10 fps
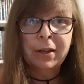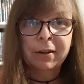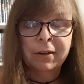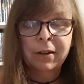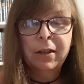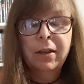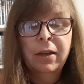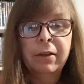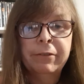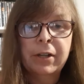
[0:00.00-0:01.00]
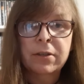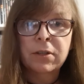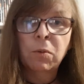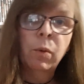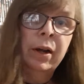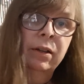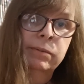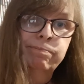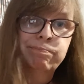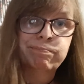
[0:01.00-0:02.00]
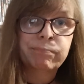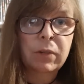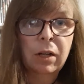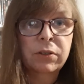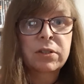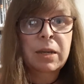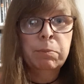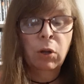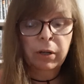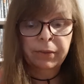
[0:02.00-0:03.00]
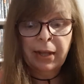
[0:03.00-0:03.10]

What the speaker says: And if it doesn't, well, I'll just keep looking.